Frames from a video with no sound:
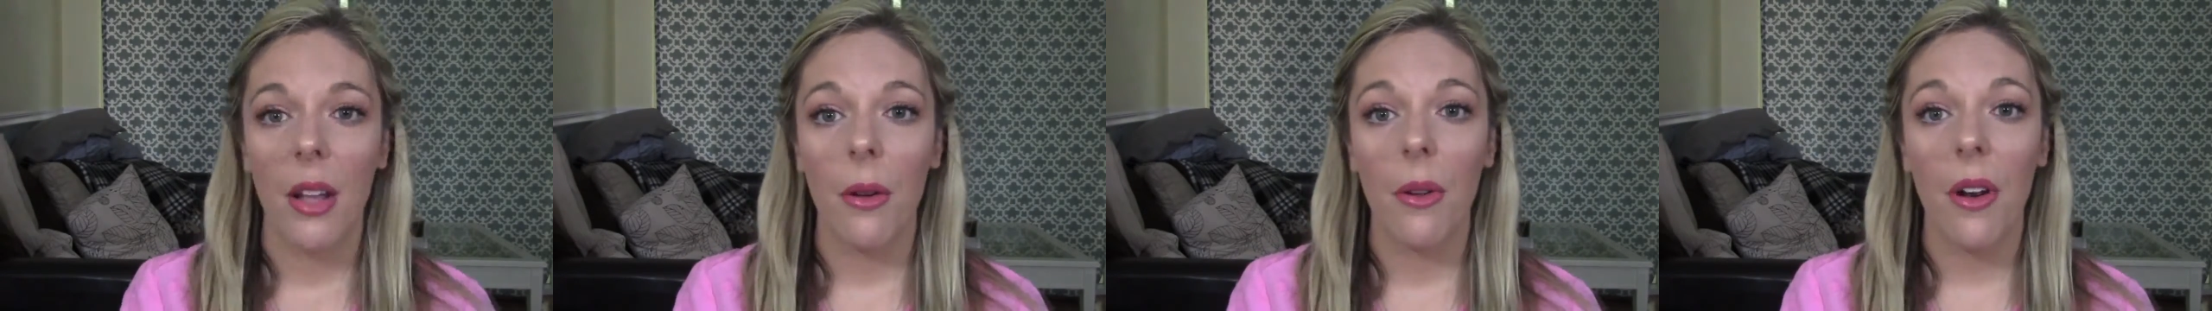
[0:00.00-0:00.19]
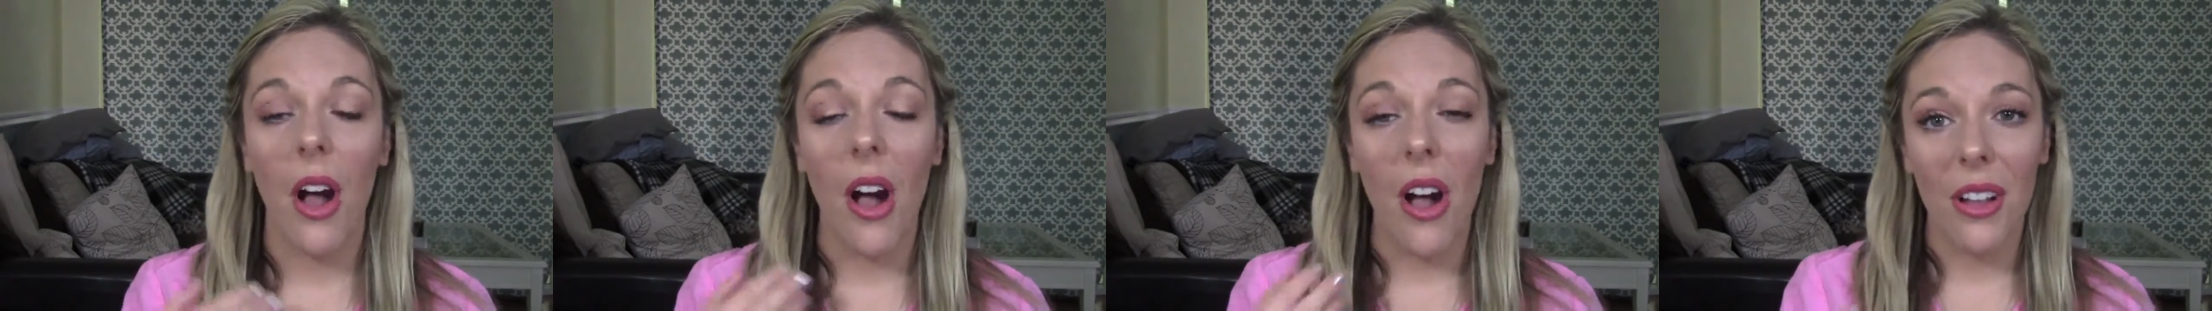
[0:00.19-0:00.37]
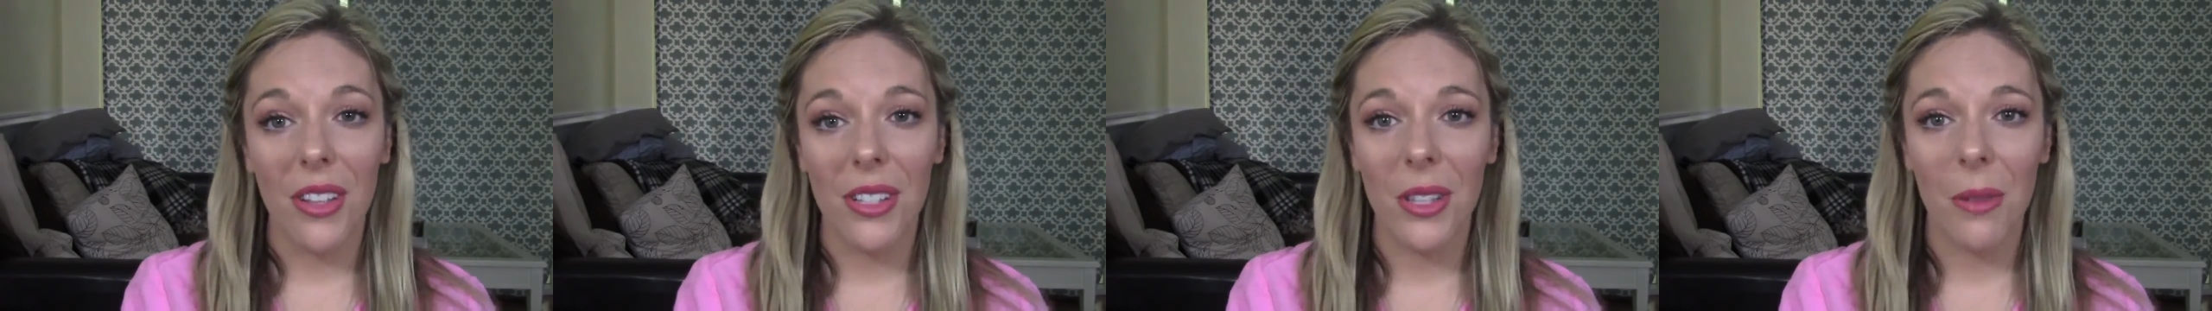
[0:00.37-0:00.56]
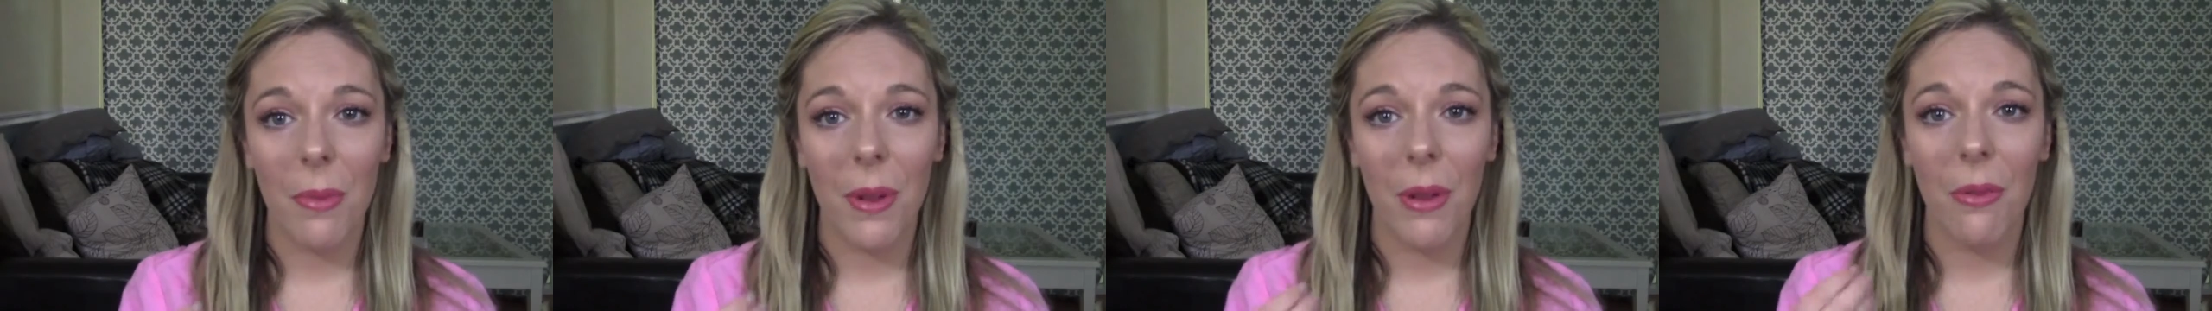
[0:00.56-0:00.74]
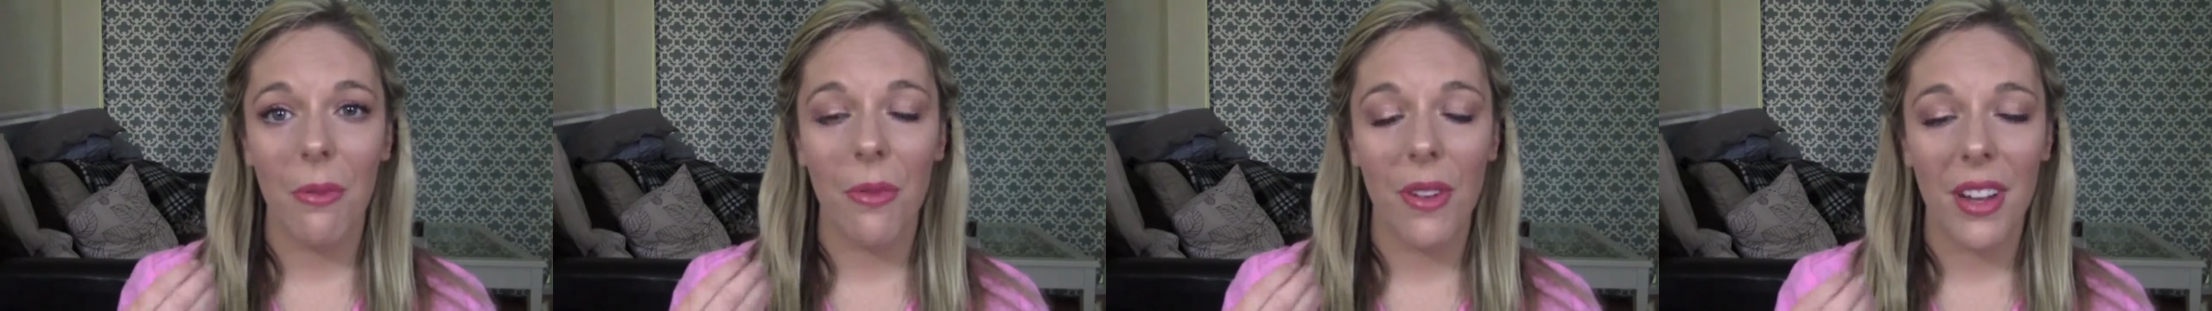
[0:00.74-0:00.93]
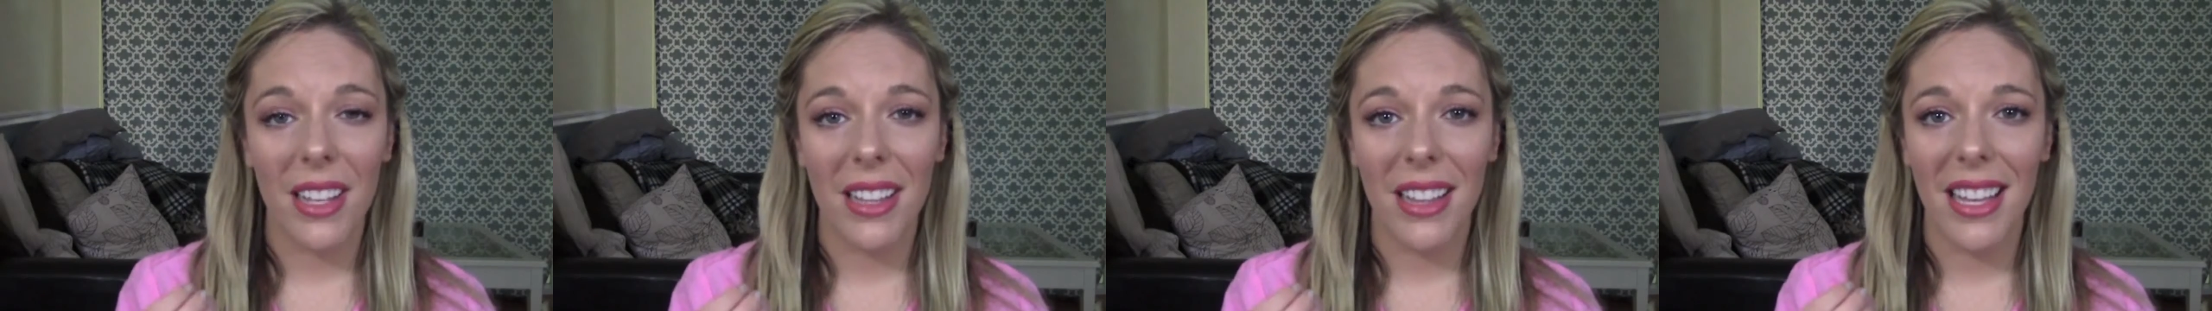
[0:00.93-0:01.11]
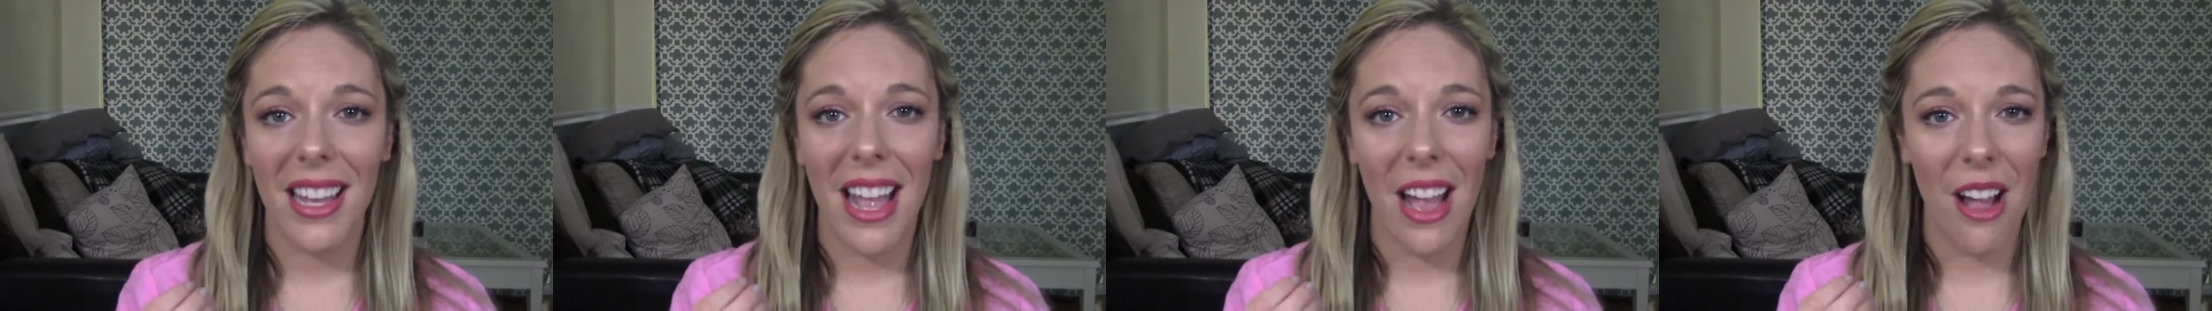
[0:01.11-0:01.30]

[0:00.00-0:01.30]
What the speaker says: It would also be really